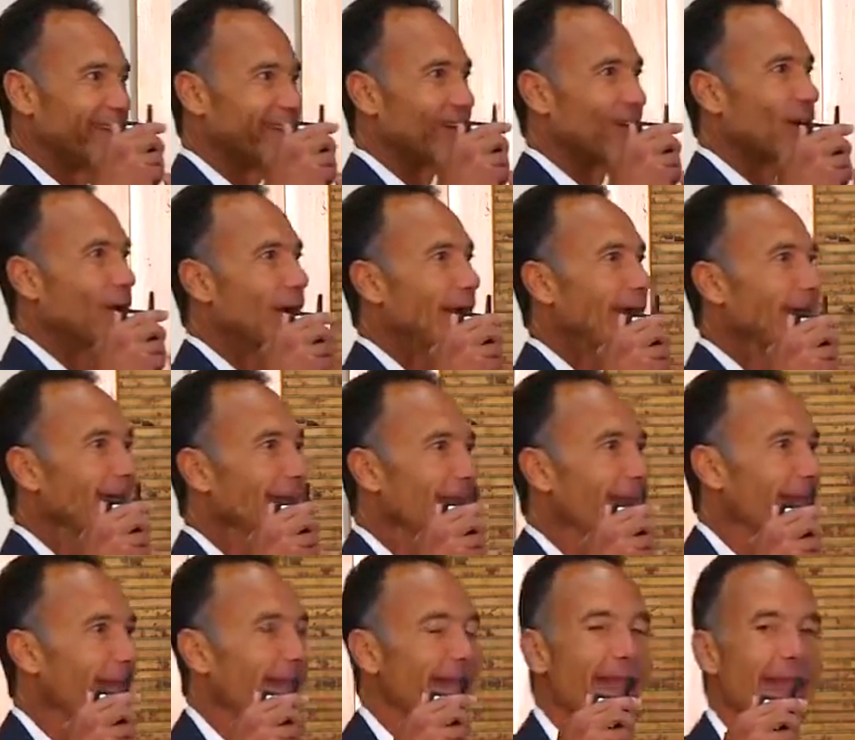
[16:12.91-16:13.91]
all right?
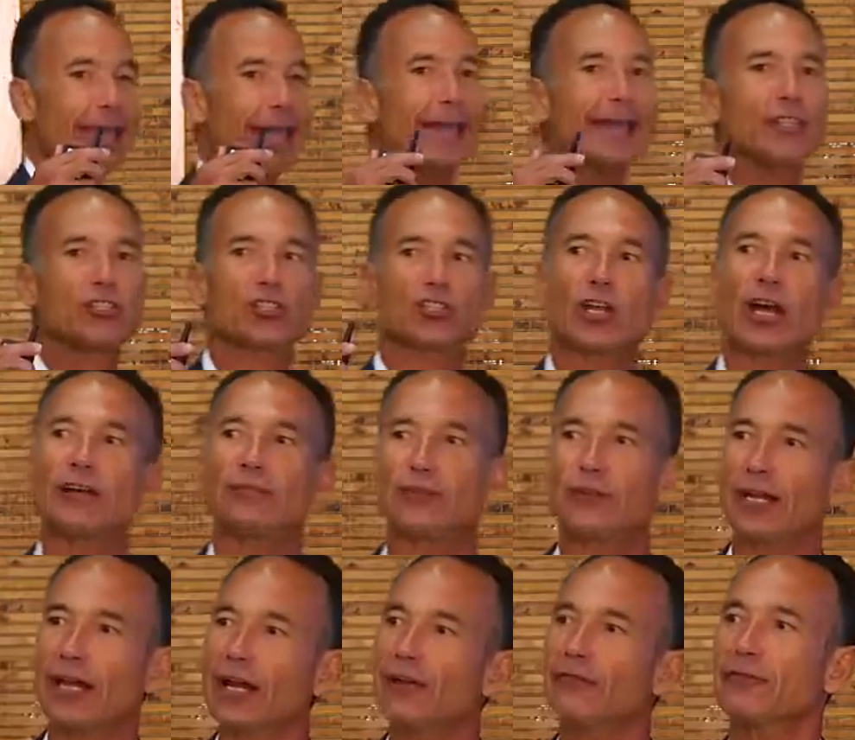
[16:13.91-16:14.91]
And it's tough
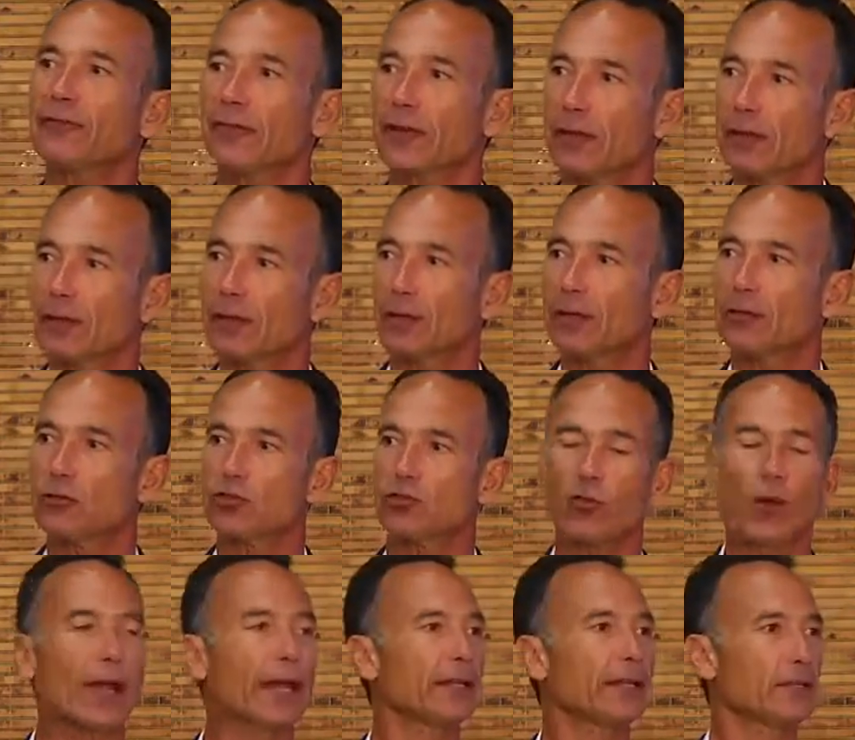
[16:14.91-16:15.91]
enough
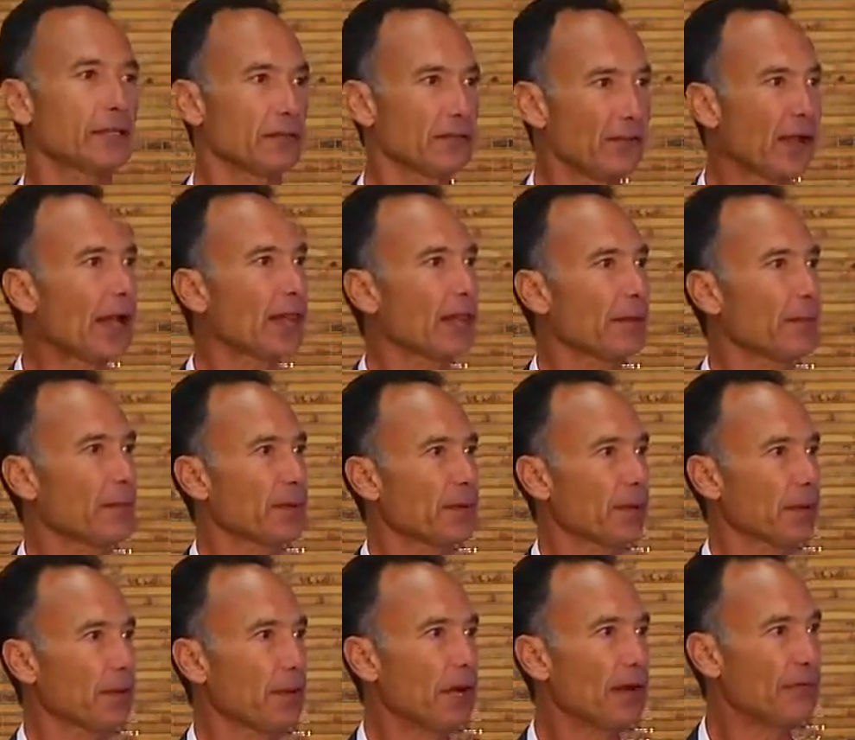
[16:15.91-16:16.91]
trying to develop
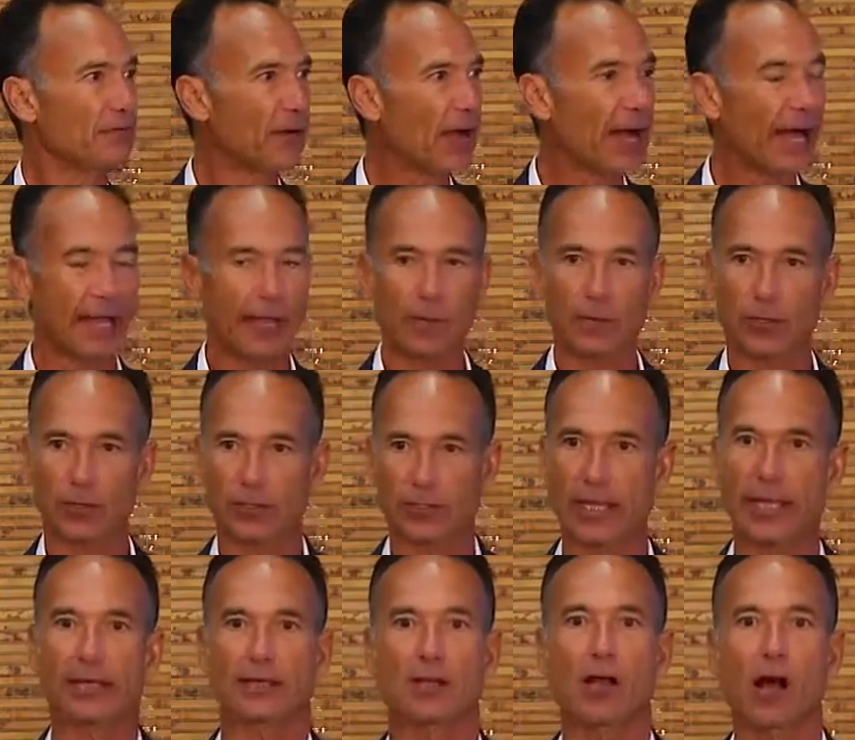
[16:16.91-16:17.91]
a viable
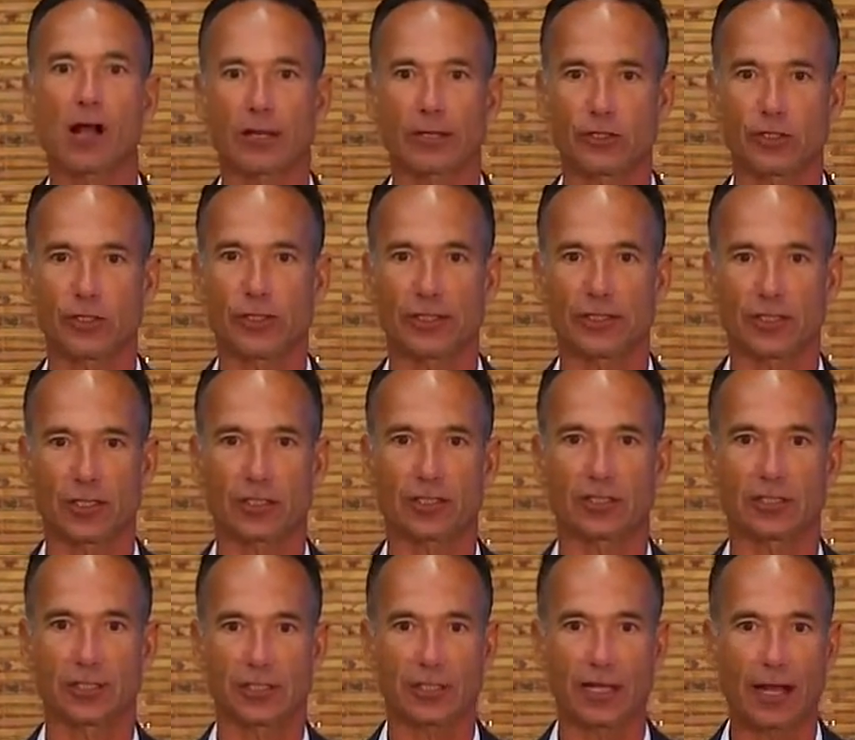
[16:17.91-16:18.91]
technology that's going
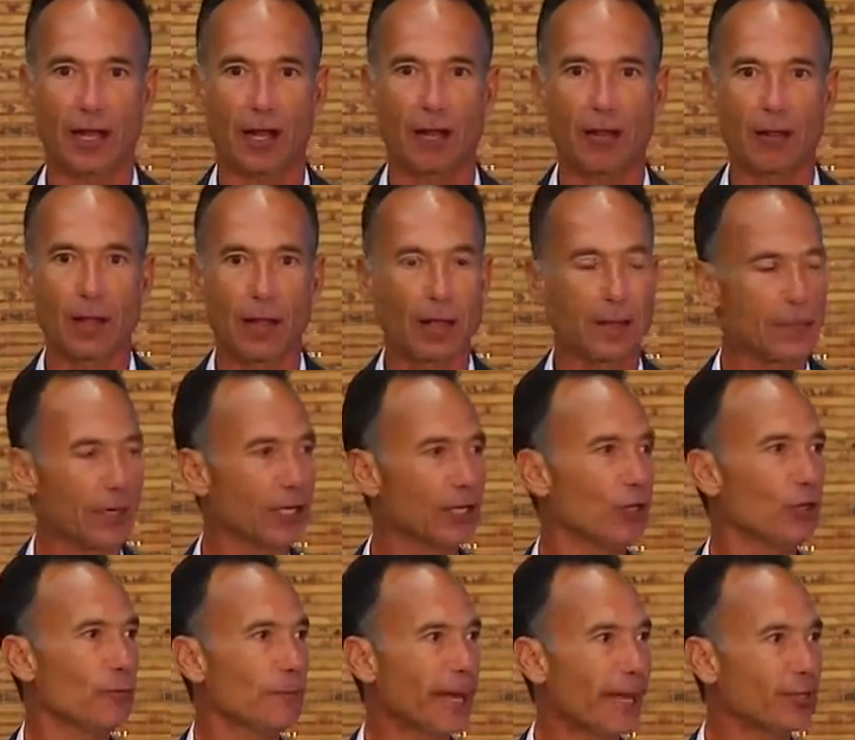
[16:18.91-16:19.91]
to sell, but can
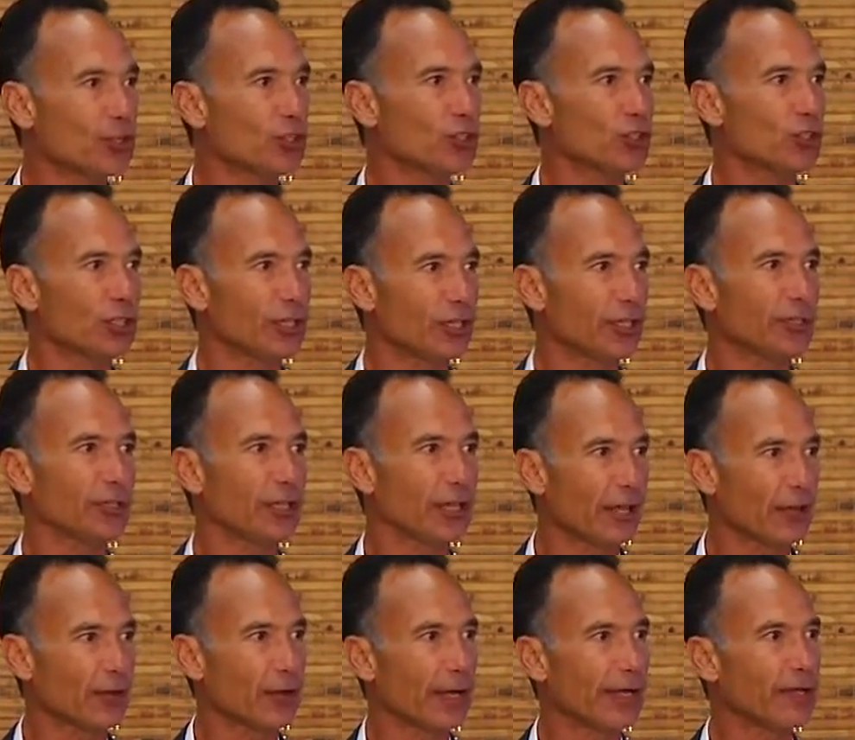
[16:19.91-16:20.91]
you imagine sitting at the
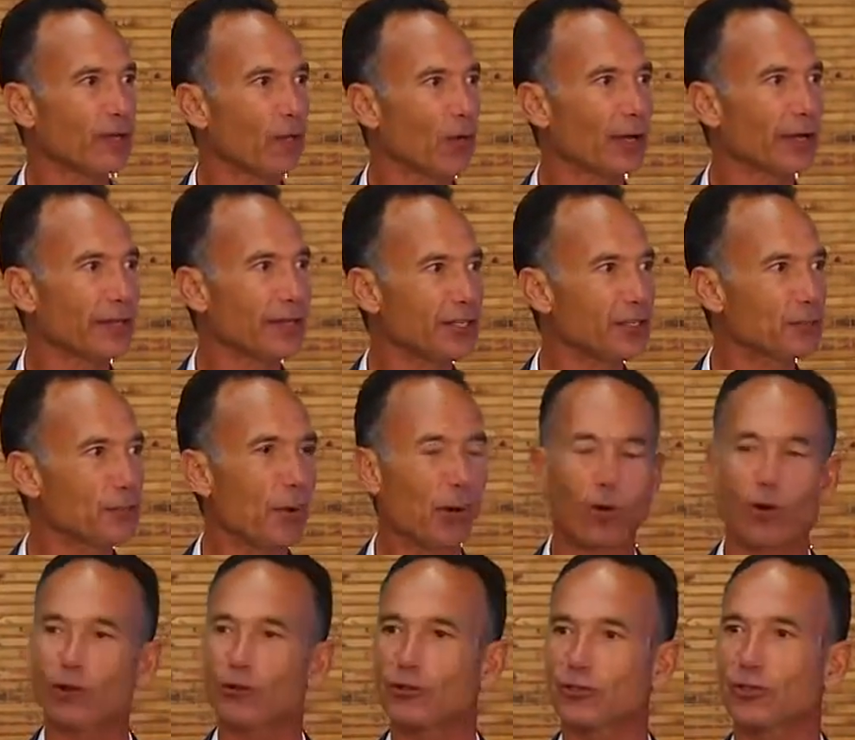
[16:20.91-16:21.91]
other end of one of these
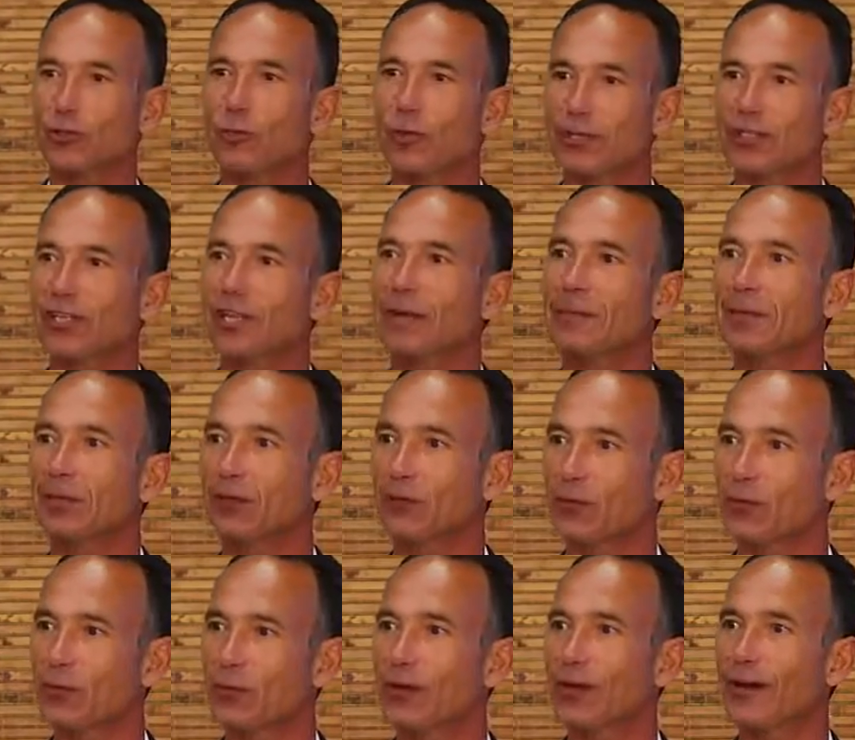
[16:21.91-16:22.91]
portals and what's coming
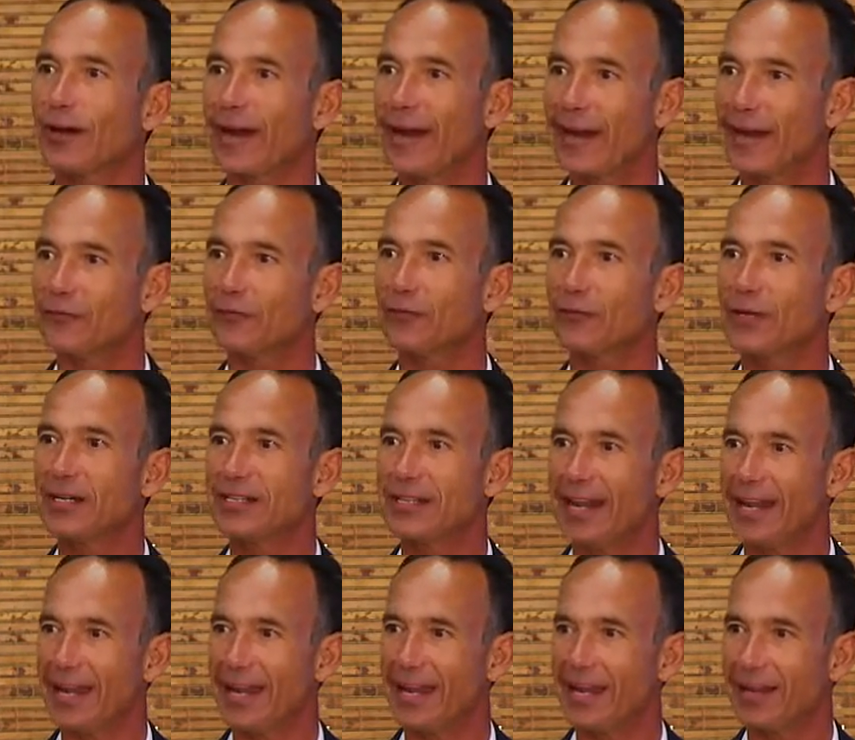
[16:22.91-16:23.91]
through there every
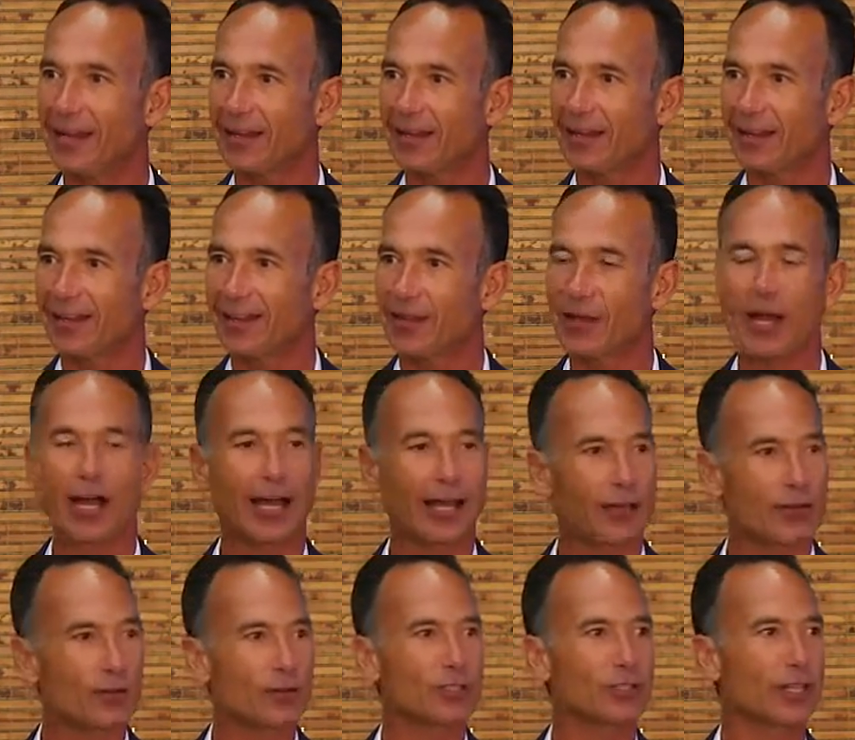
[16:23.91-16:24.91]
day, the
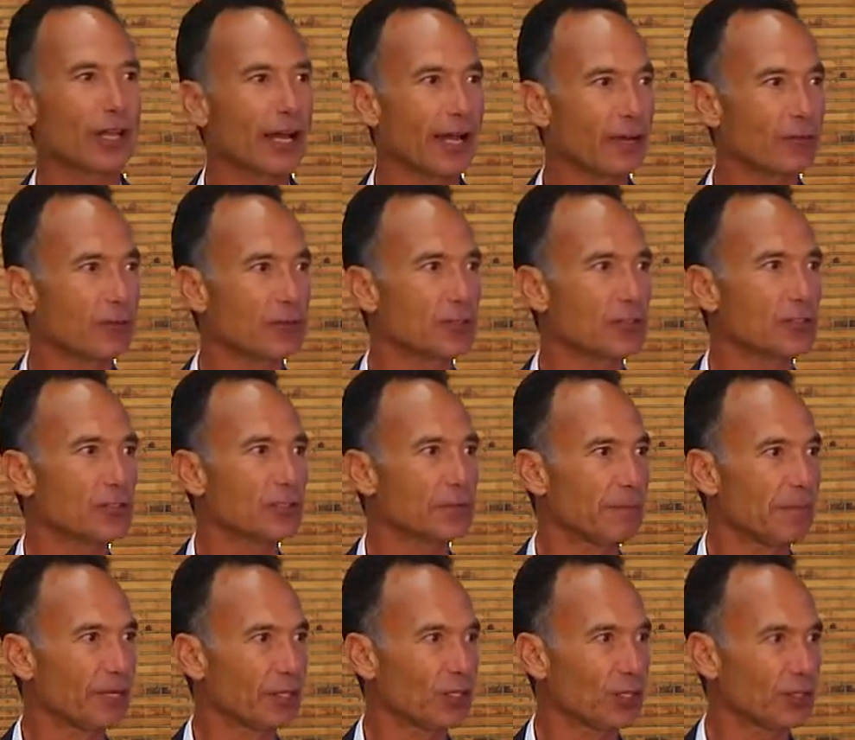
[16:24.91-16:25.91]
hundreds and hundreds of
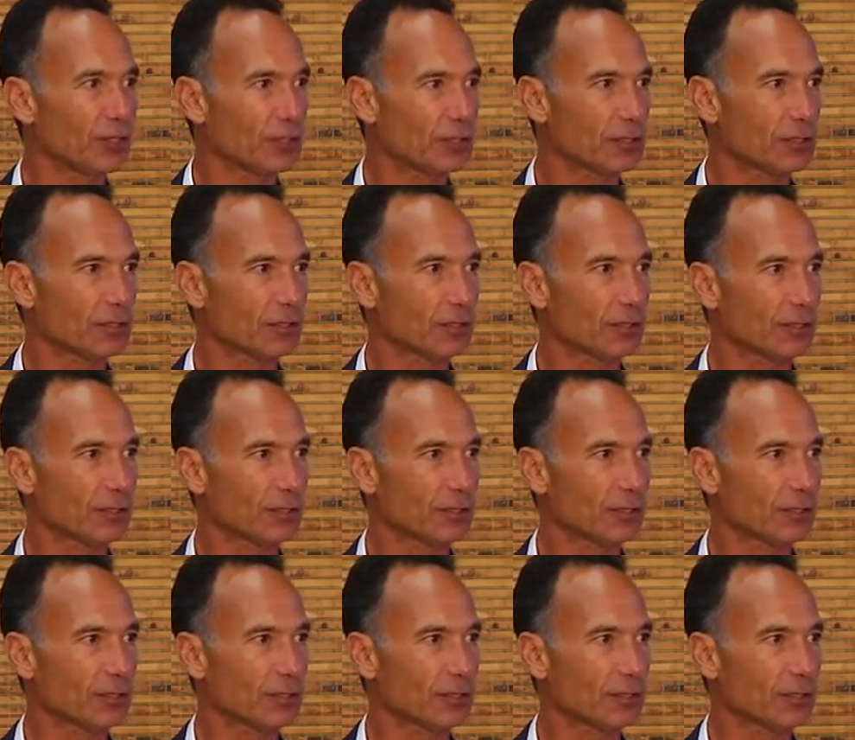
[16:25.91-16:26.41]
submissions?